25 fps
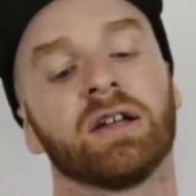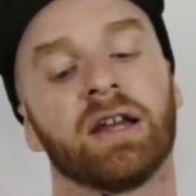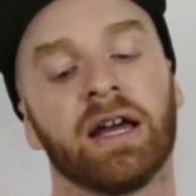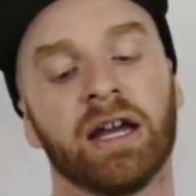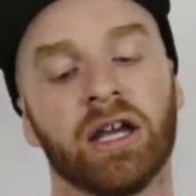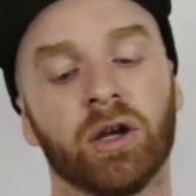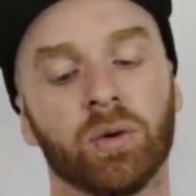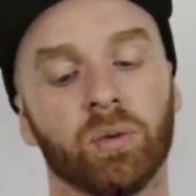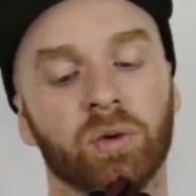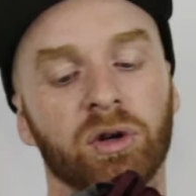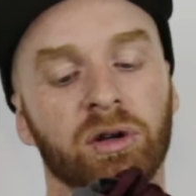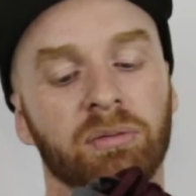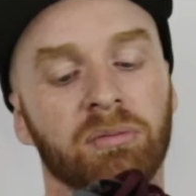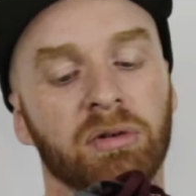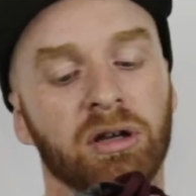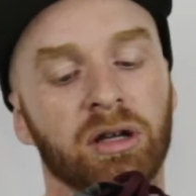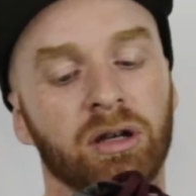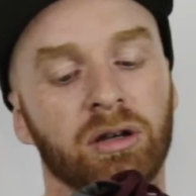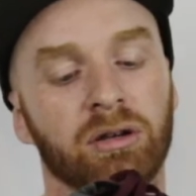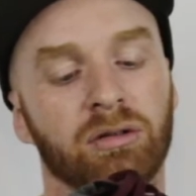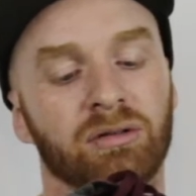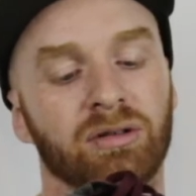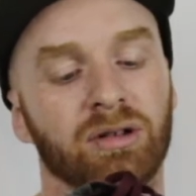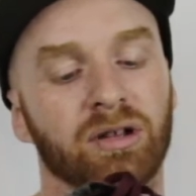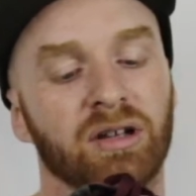Like it would have
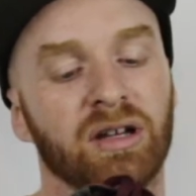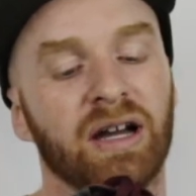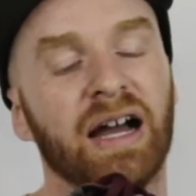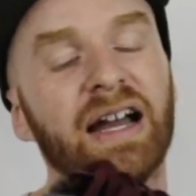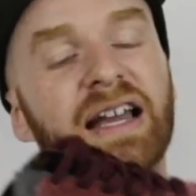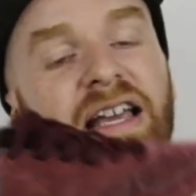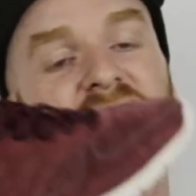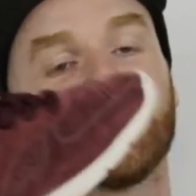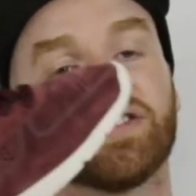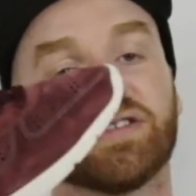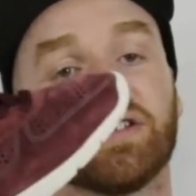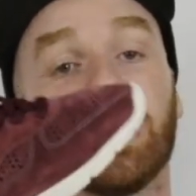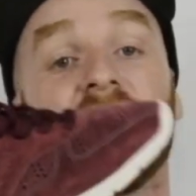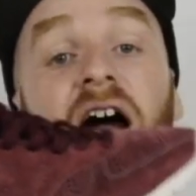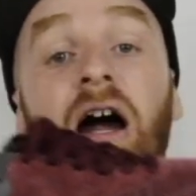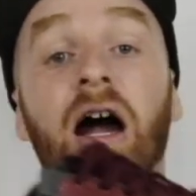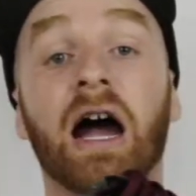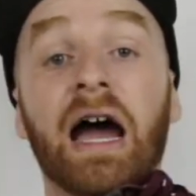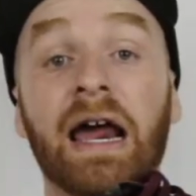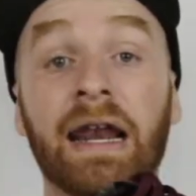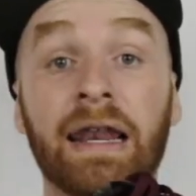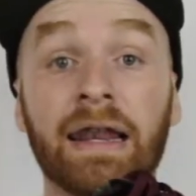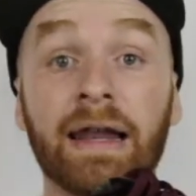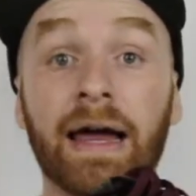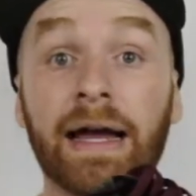been, I guess
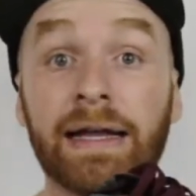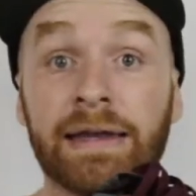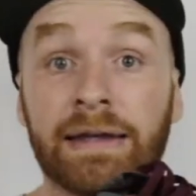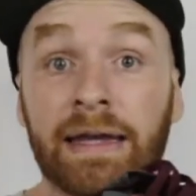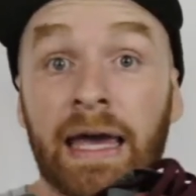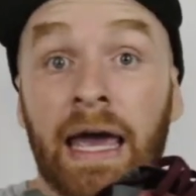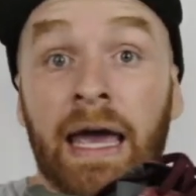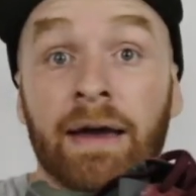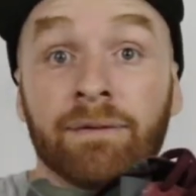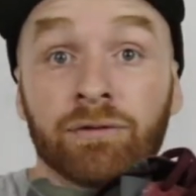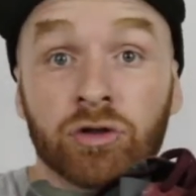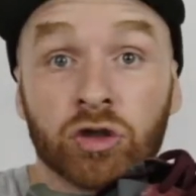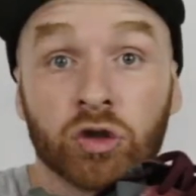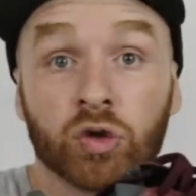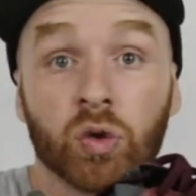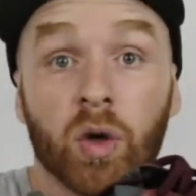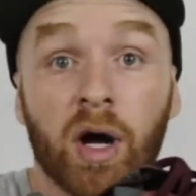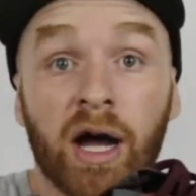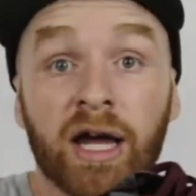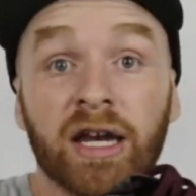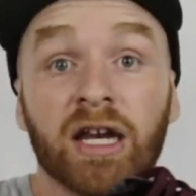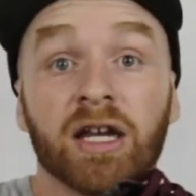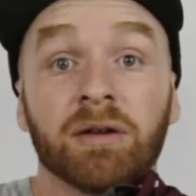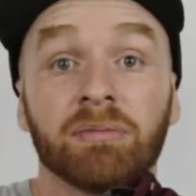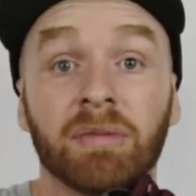I'd like to have
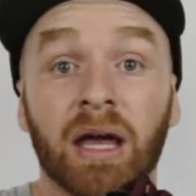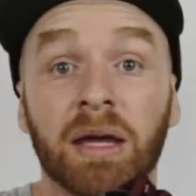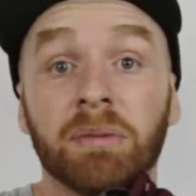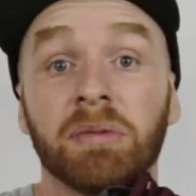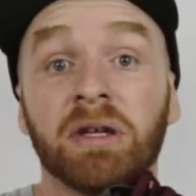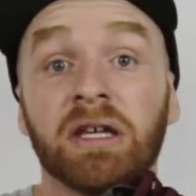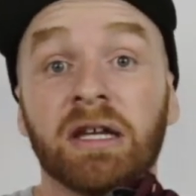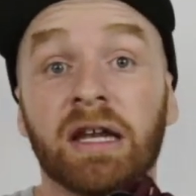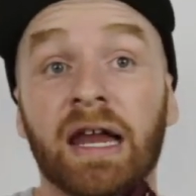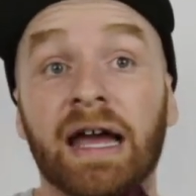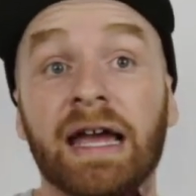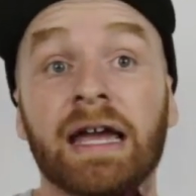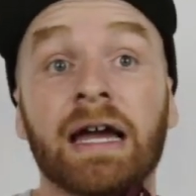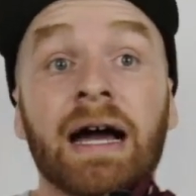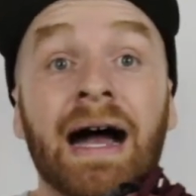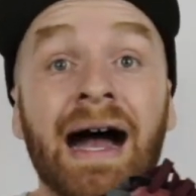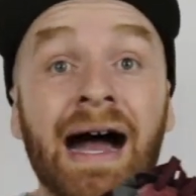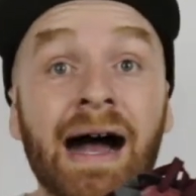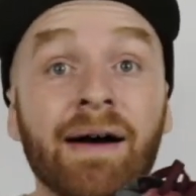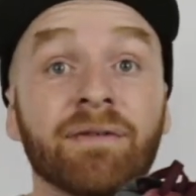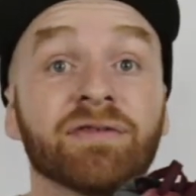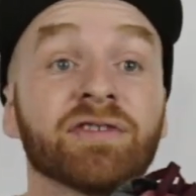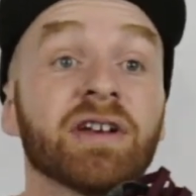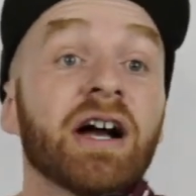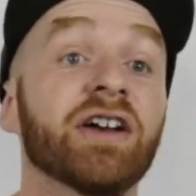tried it maybe like a
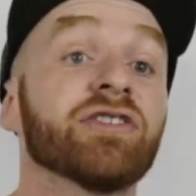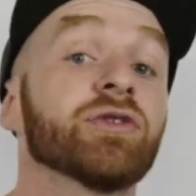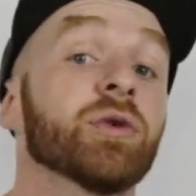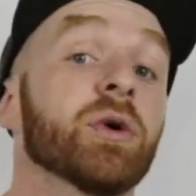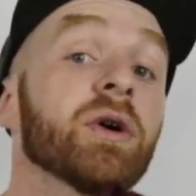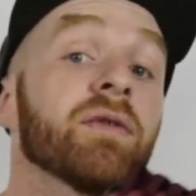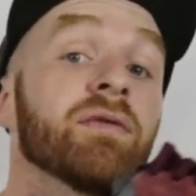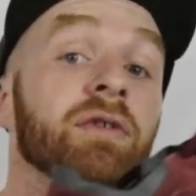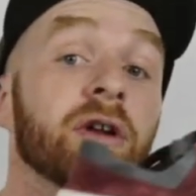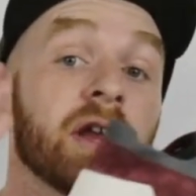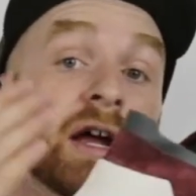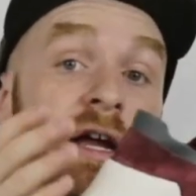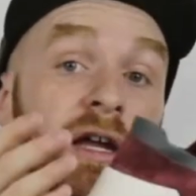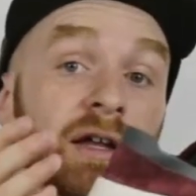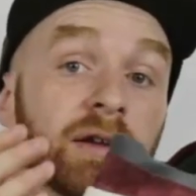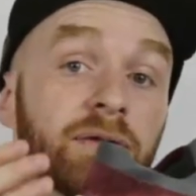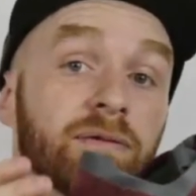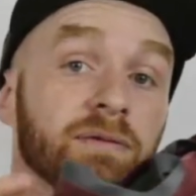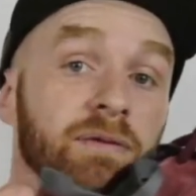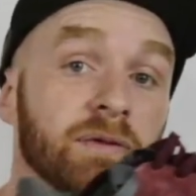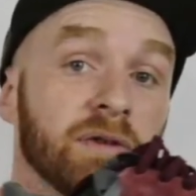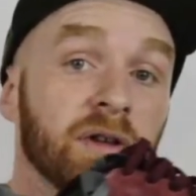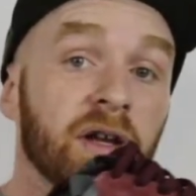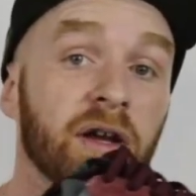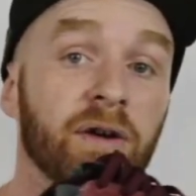half size or even like
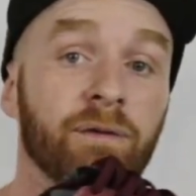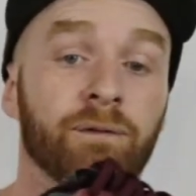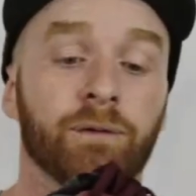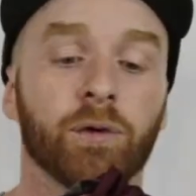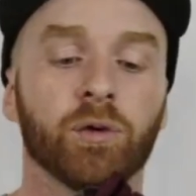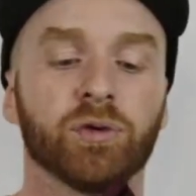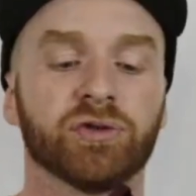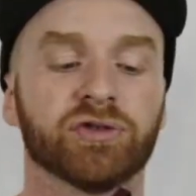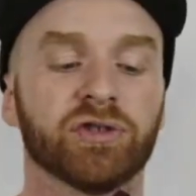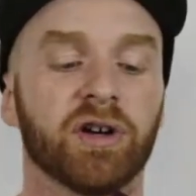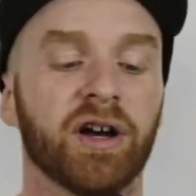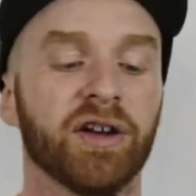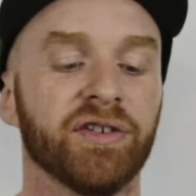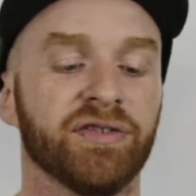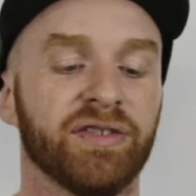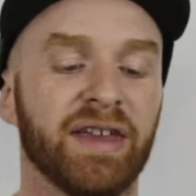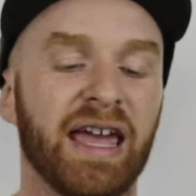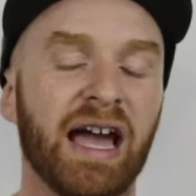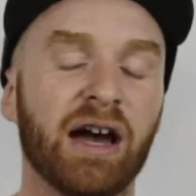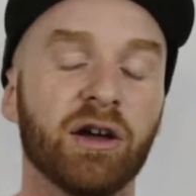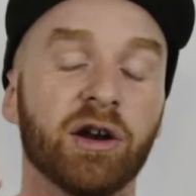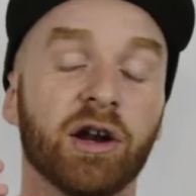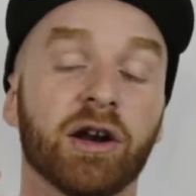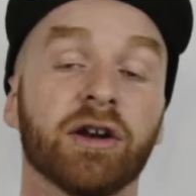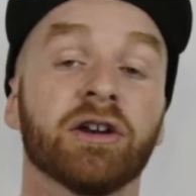full size
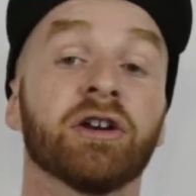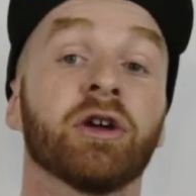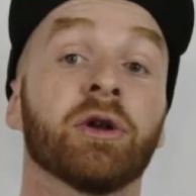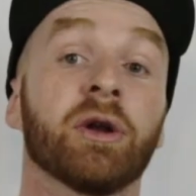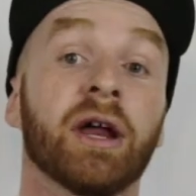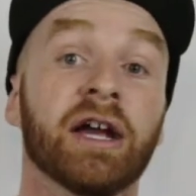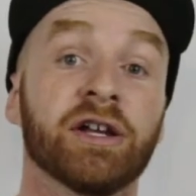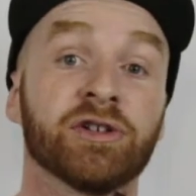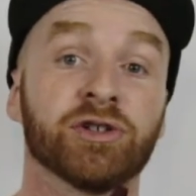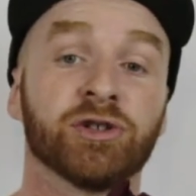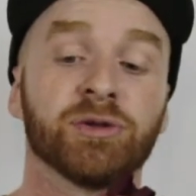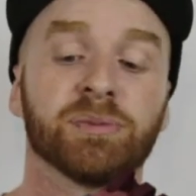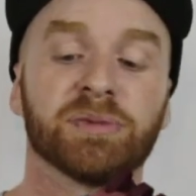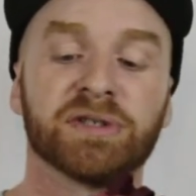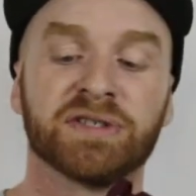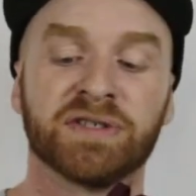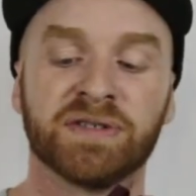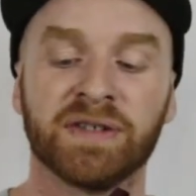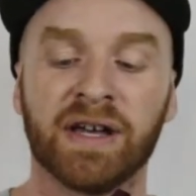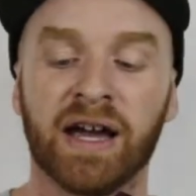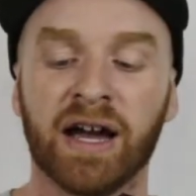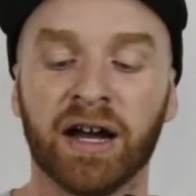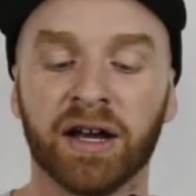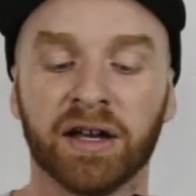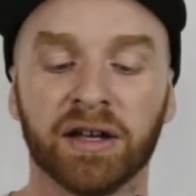down, I don't know, like super
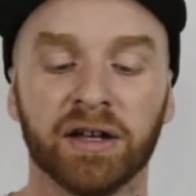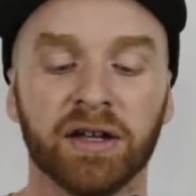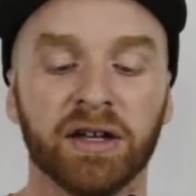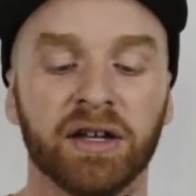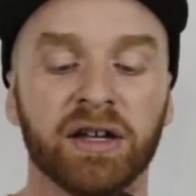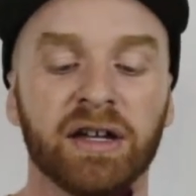snug,